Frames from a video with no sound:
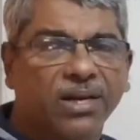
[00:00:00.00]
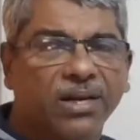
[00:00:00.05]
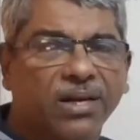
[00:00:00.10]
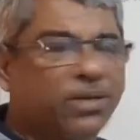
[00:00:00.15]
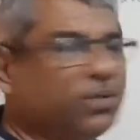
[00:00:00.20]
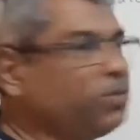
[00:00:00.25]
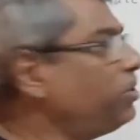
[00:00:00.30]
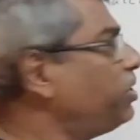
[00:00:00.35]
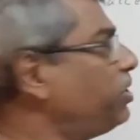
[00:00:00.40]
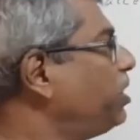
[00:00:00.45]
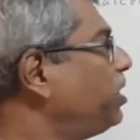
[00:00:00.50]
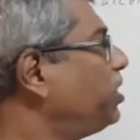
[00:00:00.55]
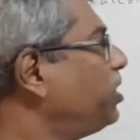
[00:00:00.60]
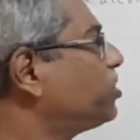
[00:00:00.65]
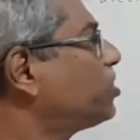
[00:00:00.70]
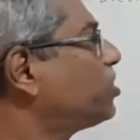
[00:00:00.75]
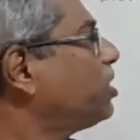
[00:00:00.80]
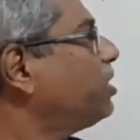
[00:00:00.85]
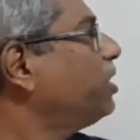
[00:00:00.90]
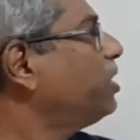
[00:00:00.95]
T is
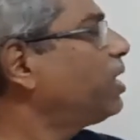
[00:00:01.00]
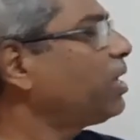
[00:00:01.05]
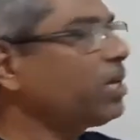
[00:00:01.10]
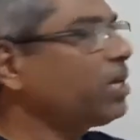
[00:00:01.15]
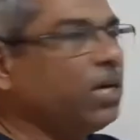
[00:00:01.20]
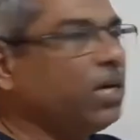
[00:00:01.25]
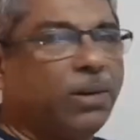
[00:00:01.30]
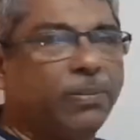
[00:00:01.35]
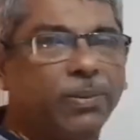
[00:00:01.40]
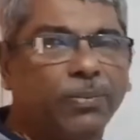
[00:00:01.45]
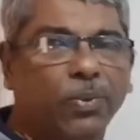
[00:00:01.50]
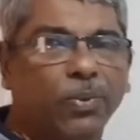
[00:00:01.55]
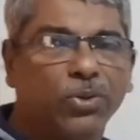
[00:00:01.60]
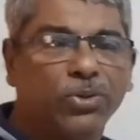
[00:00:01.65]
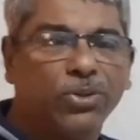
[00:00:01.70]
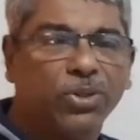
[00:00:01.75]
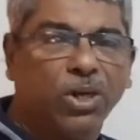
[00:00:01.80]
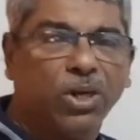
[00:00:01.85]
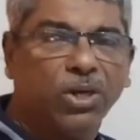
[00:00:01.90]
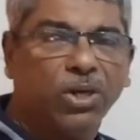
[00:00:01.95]
directly
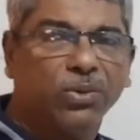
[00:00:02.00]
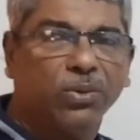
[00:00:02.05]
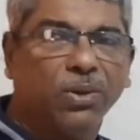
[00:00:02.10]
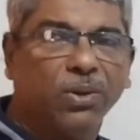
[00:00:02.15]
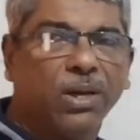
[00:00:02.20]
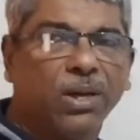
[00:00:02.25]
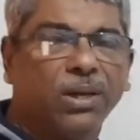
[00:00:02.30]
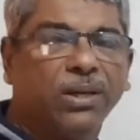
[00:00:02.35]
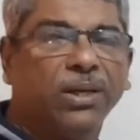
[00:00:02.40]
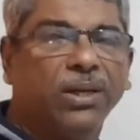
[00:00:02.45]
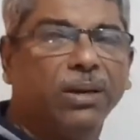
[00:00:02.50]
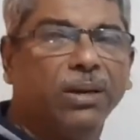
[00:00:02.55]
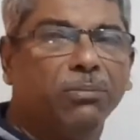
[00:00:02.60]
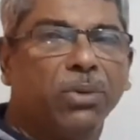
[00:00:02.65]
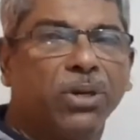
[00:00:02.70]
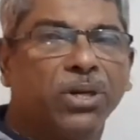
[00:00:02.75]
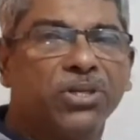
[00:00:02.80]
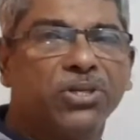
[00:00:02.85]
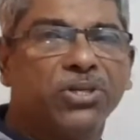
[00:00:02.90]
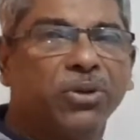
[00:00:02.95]
proportional to M
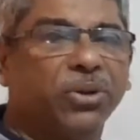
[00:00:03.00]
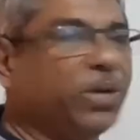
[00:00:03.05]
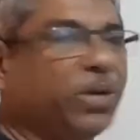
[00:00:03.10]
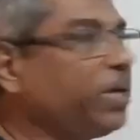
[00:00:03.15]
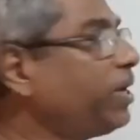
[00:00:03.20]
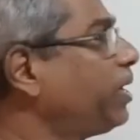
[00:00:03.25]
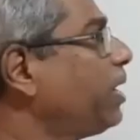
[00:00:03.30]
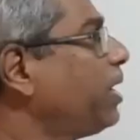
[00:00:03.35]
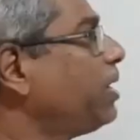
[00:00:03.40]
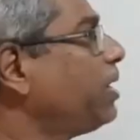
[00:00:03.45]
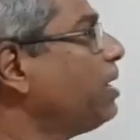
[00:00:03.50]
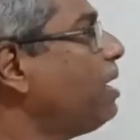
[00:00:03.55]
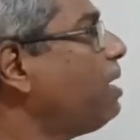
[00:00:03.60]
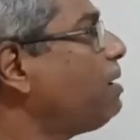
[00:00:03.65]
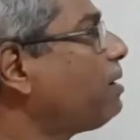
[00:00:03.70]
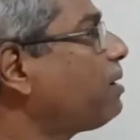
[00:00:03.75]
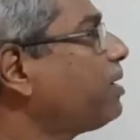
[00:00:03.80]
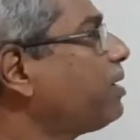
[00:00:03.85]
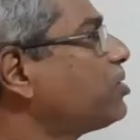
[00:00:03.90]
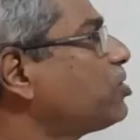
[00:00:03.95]
raised to A, L
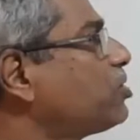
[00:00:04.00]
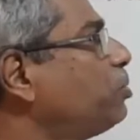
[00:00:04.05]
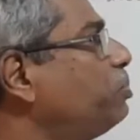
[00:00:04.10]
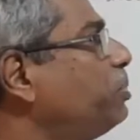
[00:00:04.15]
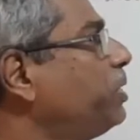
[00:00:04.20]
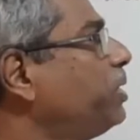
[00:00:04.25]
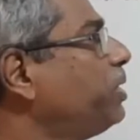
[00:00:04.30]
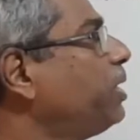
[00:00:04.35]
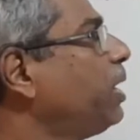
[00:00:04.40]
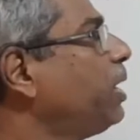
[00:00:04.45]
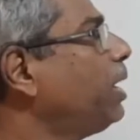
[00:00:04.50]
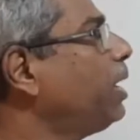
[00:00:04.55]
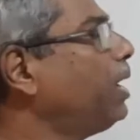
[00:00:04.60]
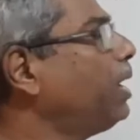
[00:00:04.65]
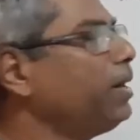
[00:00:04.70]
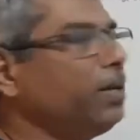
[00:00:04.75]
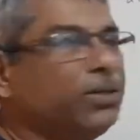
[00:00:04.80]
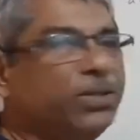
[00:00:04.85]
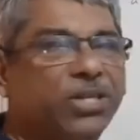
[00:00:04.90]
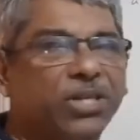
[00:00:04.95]
raised to B, and
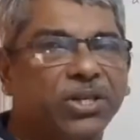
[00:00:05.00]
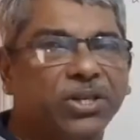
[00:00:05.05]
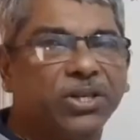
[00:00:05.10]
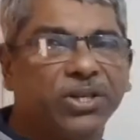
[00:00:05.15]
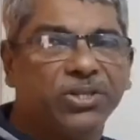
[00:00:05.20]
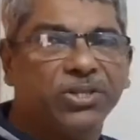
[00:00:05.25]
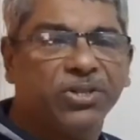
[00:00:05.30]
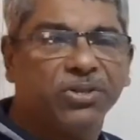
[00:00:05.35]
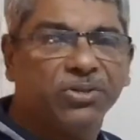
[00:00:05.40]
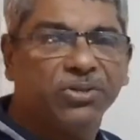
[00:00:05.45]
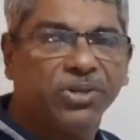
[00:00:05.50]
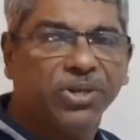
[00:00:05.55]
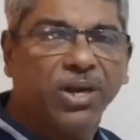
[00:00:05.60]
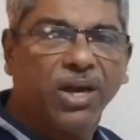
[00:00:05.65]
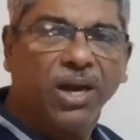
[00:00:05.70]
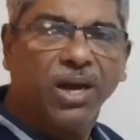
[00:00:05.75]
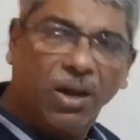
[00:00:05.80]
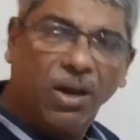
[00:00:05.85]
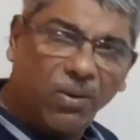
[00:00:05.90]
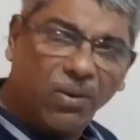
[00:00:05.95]
G raised to C.
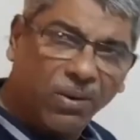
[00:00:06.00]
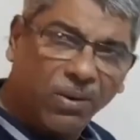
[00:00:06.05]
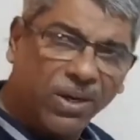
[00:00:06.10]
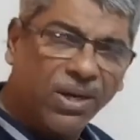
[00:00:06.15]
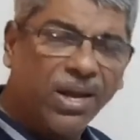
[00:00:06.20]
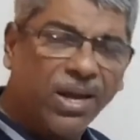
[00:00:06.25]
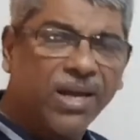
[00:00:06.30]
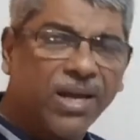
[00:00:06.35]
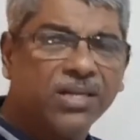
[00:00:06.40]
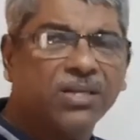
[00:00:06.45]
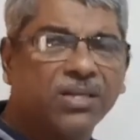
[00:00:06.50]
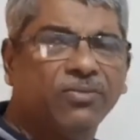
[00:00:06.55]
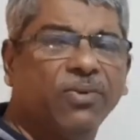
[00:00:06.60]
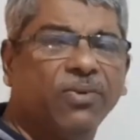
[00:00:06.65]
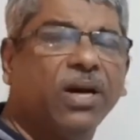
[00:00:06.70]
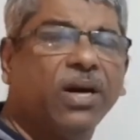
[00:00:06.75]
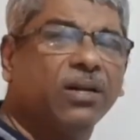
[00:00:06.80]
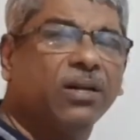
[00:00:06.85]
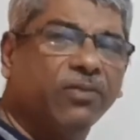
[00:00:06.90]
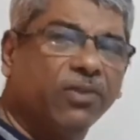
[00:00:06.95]
Accordingly, as
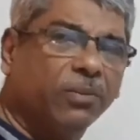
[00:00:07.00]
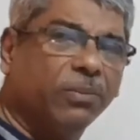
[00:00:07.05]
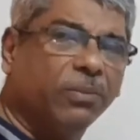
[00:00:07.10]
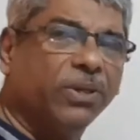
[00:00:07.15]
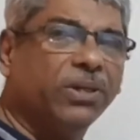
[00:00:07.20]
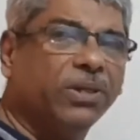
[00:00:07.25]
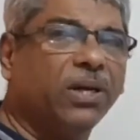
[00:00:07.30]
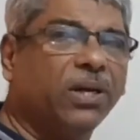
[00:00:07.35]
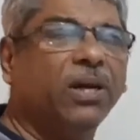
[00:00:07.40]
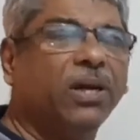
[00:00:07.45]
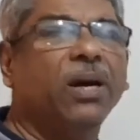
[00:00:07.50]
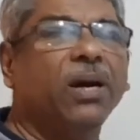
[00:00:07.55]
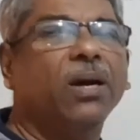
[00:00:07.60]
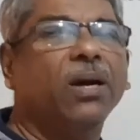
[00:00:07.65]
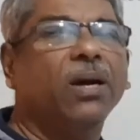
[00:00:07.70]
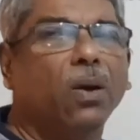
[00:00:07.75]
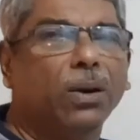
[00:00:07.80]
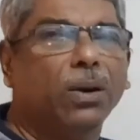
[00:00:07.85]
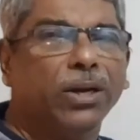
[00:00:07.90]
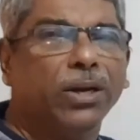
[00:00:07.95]
whatever be the
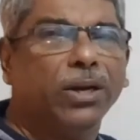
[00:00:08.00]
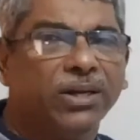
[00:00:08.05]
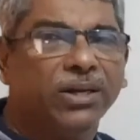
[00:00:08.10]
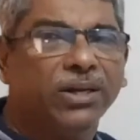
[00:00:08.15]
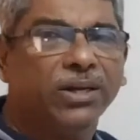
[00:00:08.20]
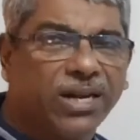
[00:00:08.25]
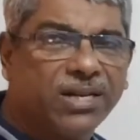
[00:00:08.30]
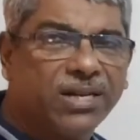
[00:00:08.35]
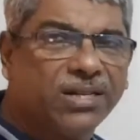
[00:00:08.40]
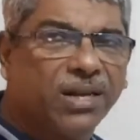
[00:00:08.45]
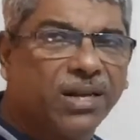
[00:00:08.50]
quantity, right?